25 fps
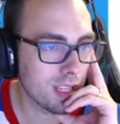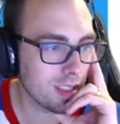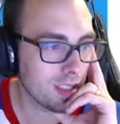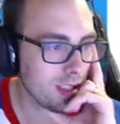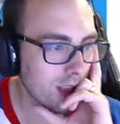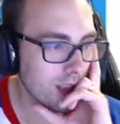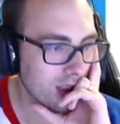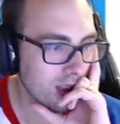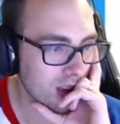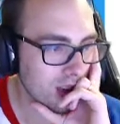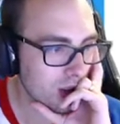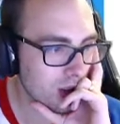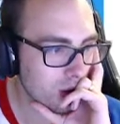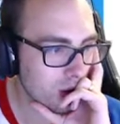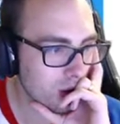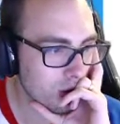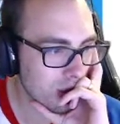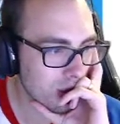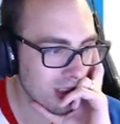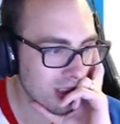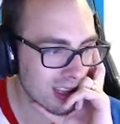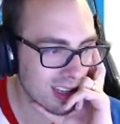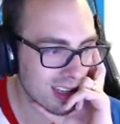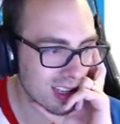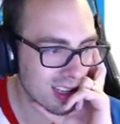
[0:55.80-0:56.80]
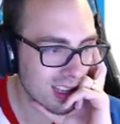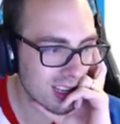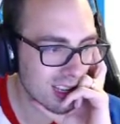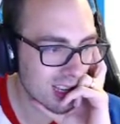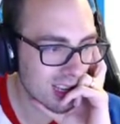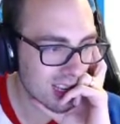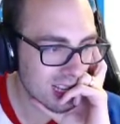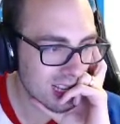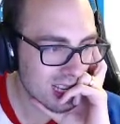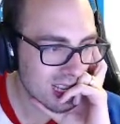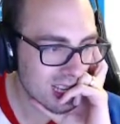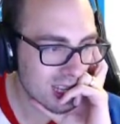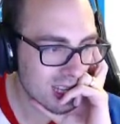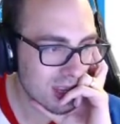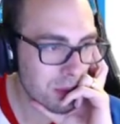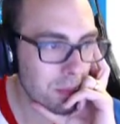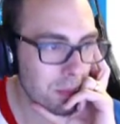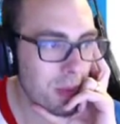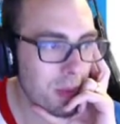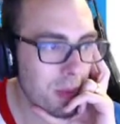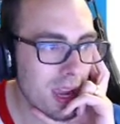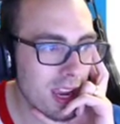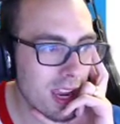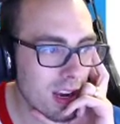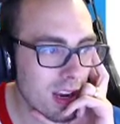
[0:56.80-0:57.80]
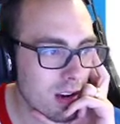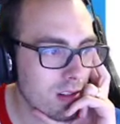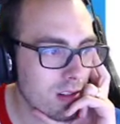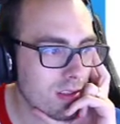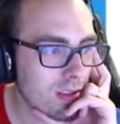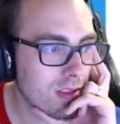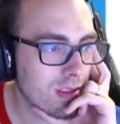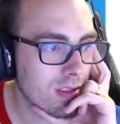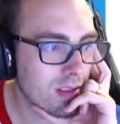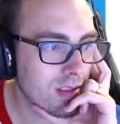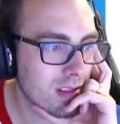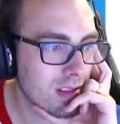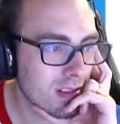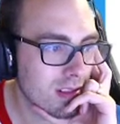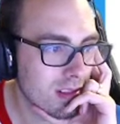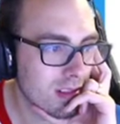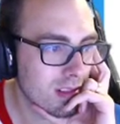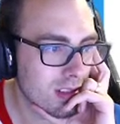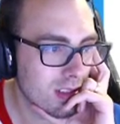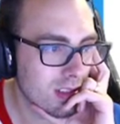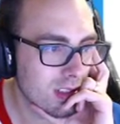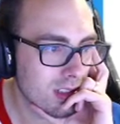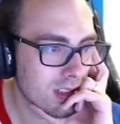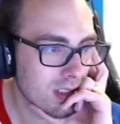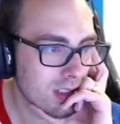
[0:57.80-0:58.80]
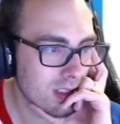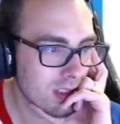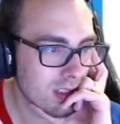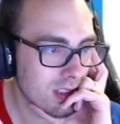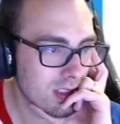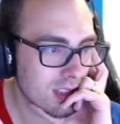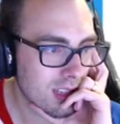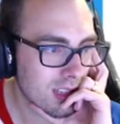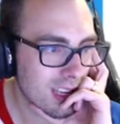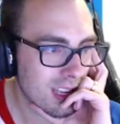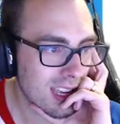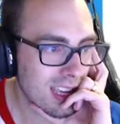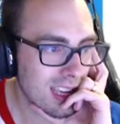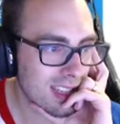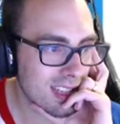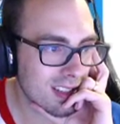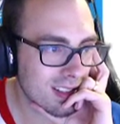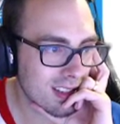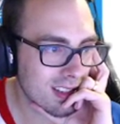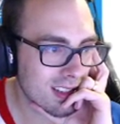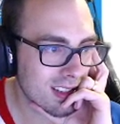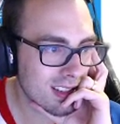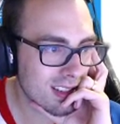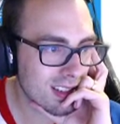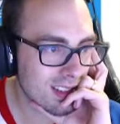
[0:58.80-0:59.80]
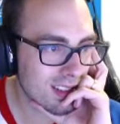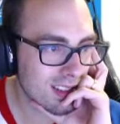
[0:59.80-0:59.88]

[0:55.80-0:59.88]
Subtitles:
Has nothing to do with it. The Bears is